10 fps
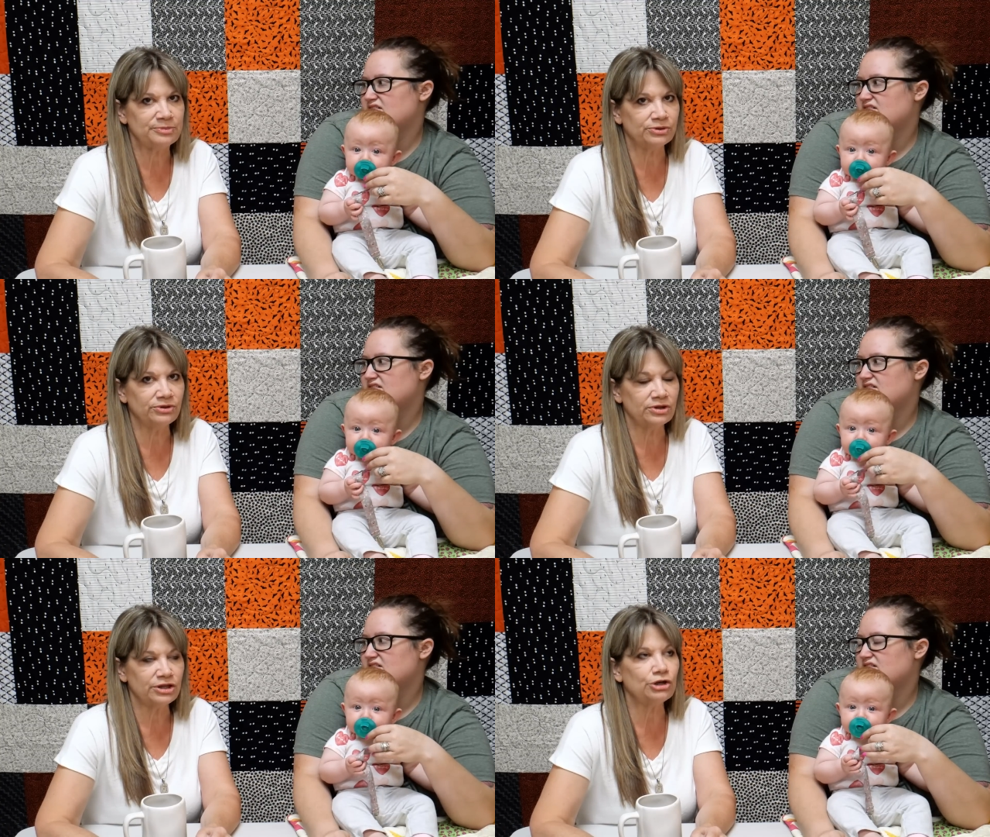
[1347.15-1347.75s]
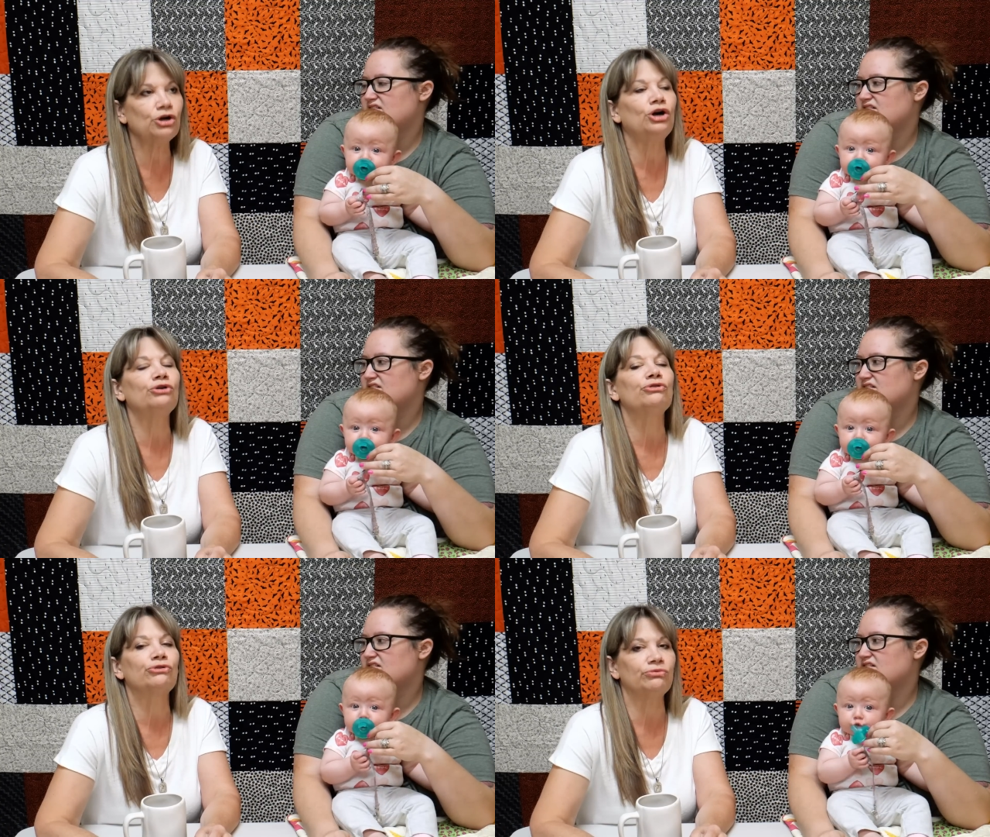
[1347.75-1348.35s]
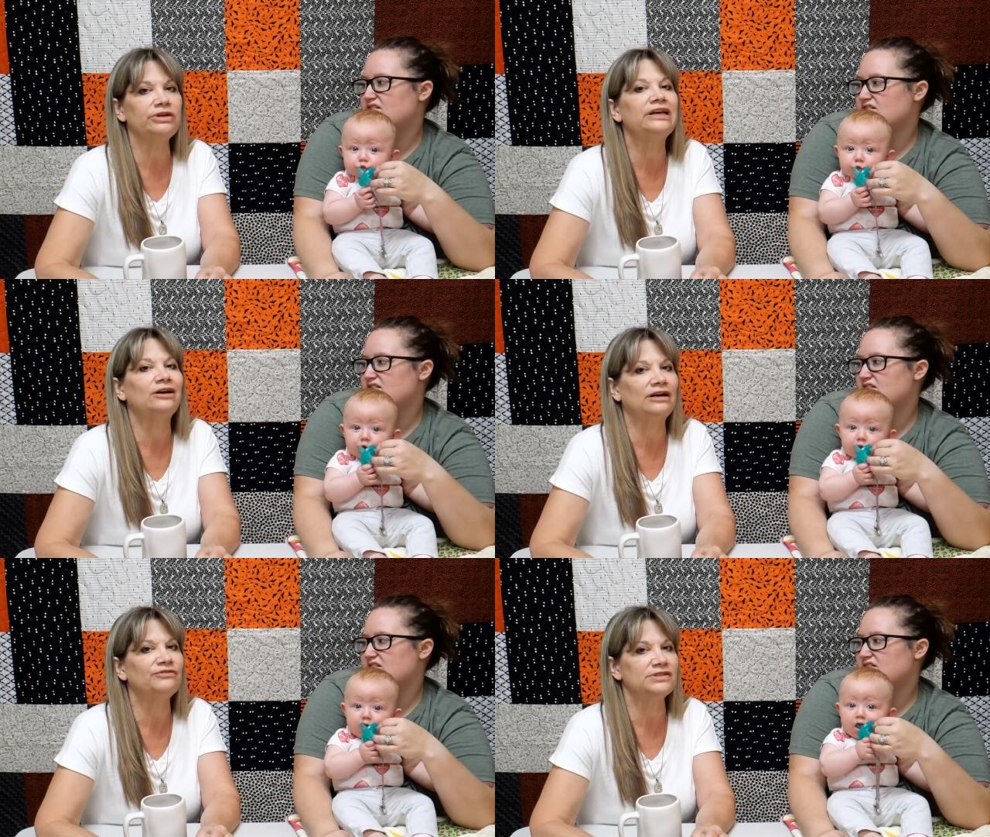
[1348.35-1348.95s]
Speaker 1: people. There are three
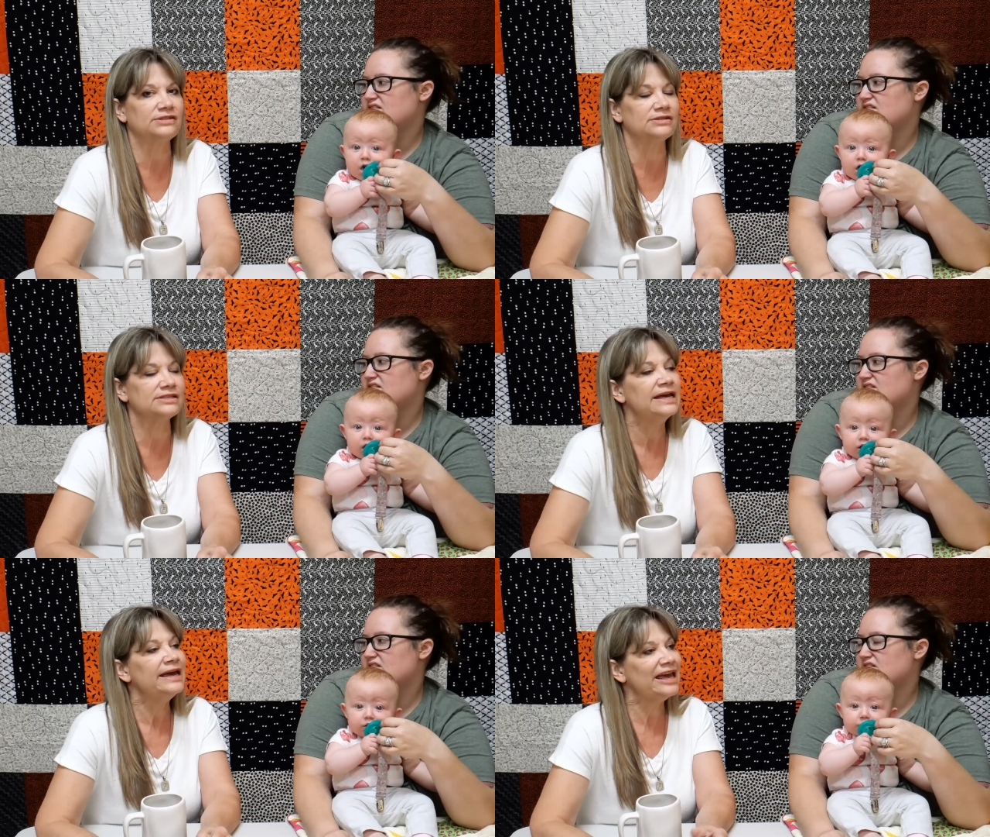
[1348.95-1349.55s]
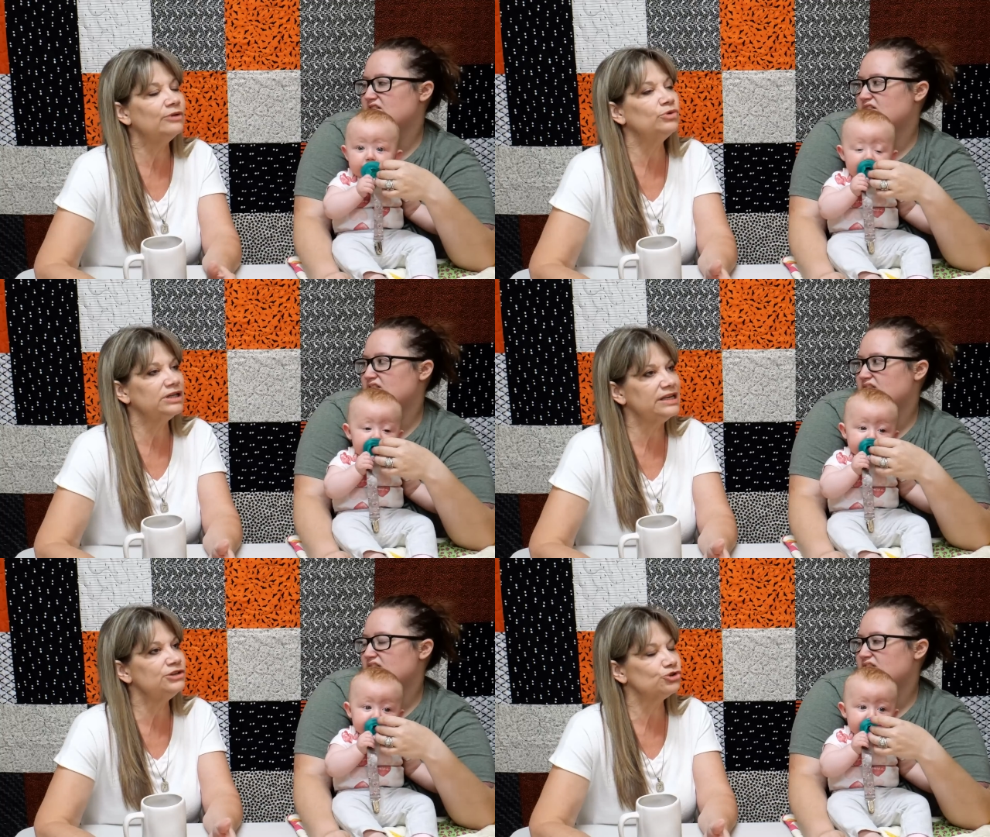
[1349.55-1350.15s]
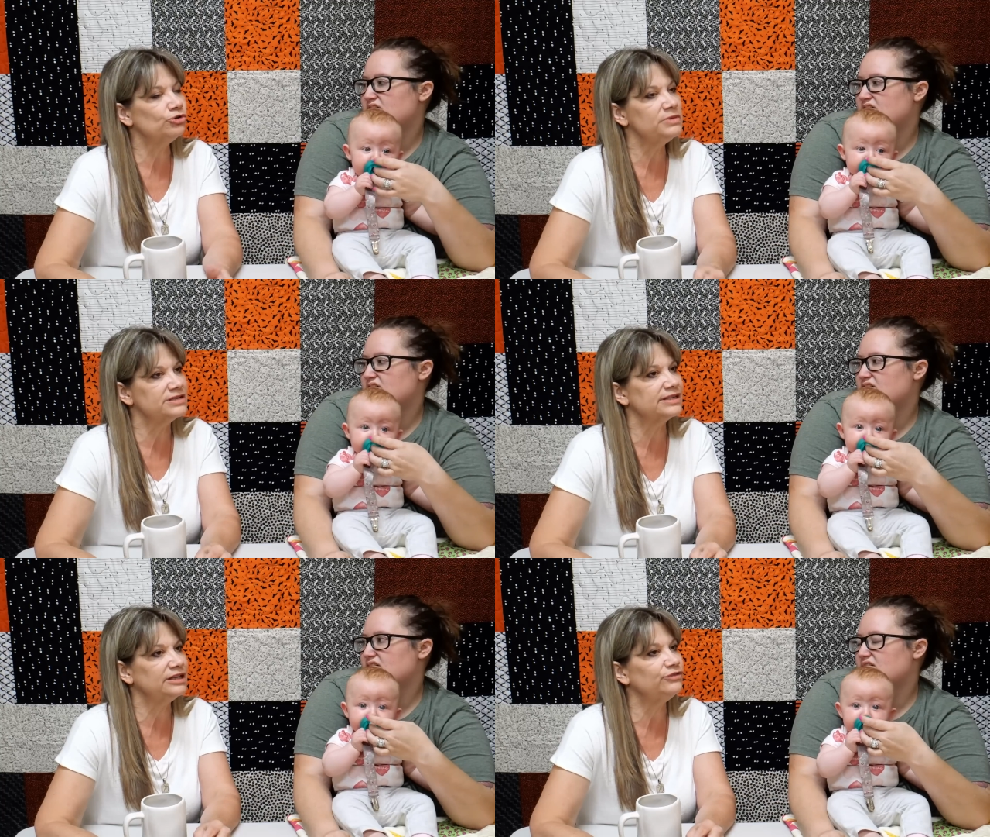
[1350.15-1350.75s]
offices. And what he told me
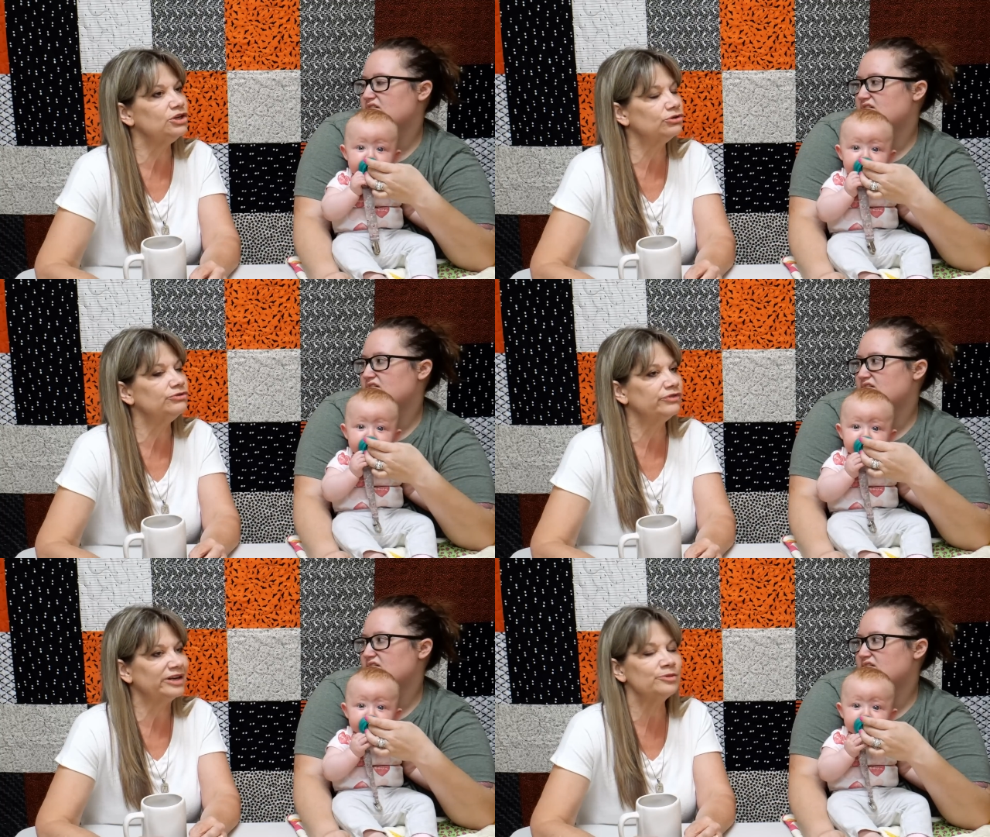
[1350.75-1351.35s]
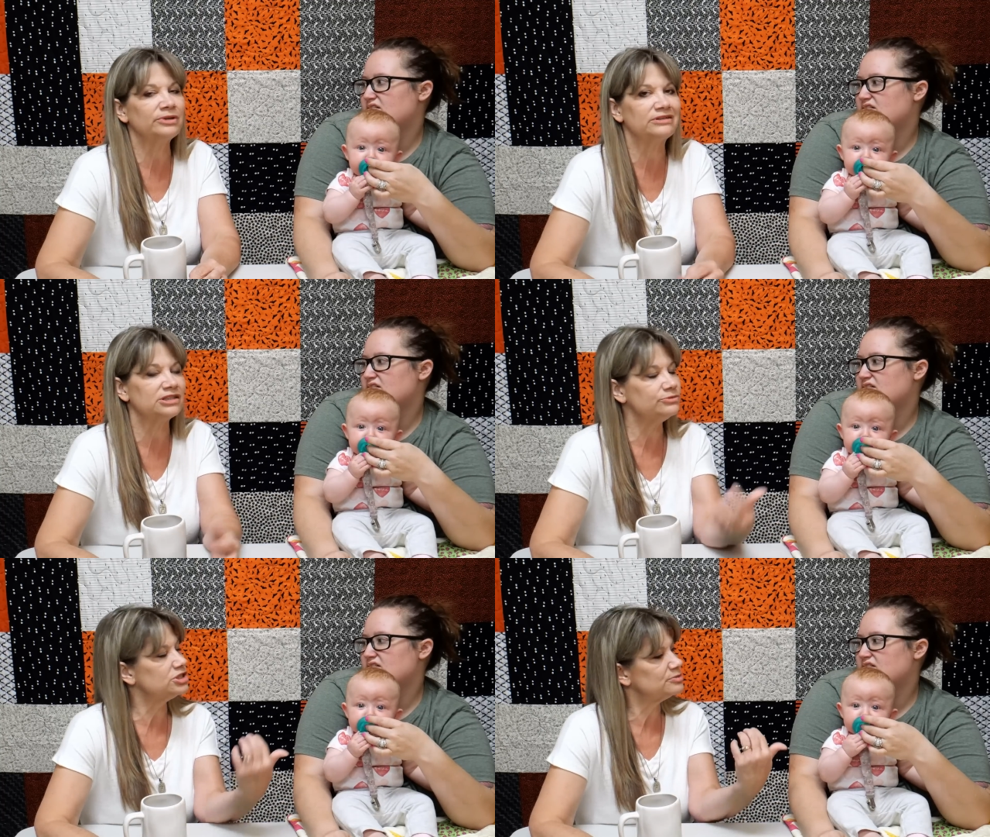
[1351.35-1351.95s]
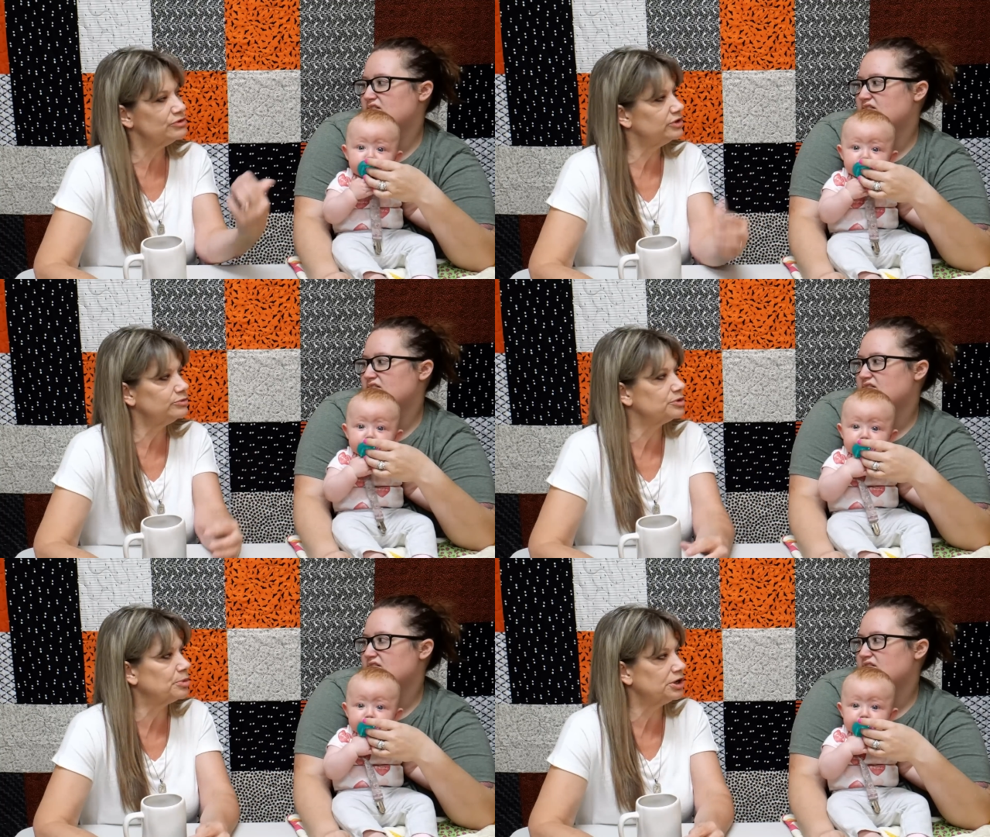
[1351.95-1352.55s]
is that if he couldn't find a place, he would just move in
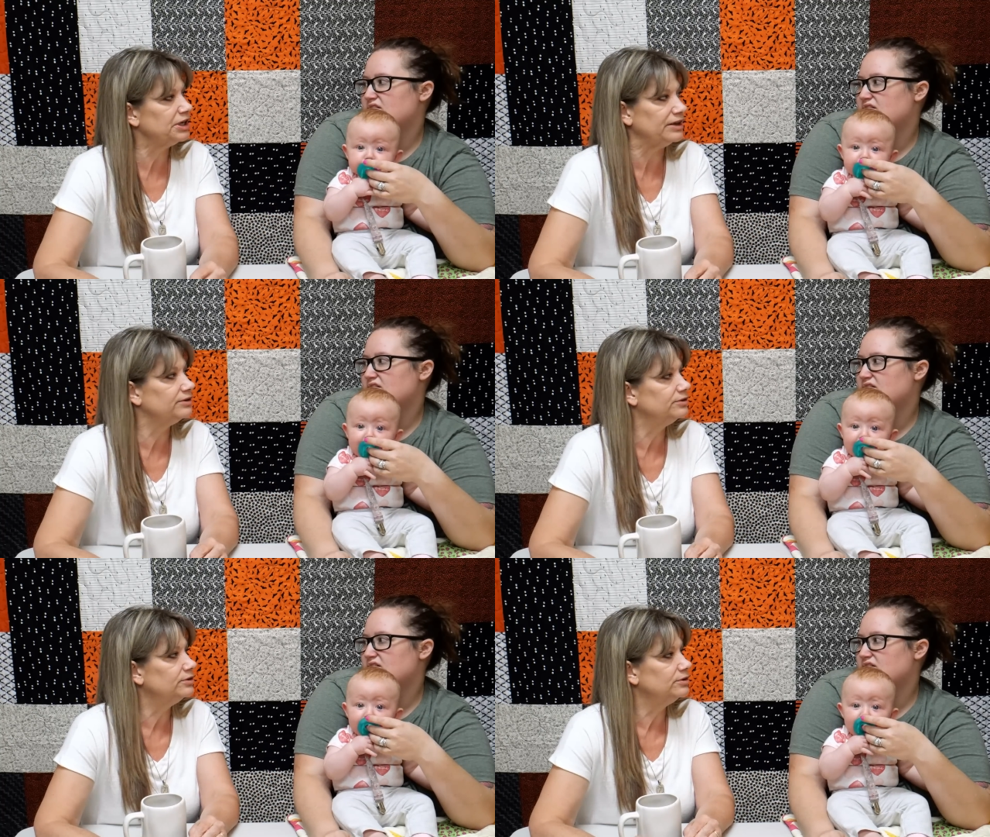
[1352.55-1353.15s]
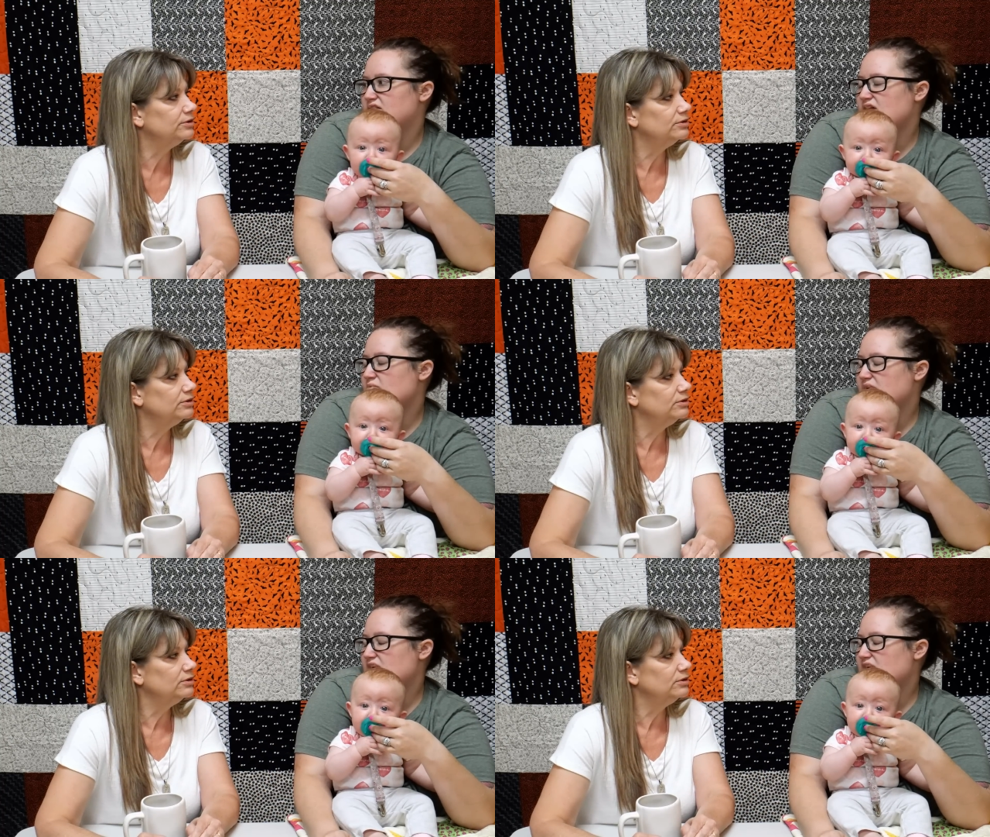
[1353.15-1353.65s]
with Bonnie. Yeah, why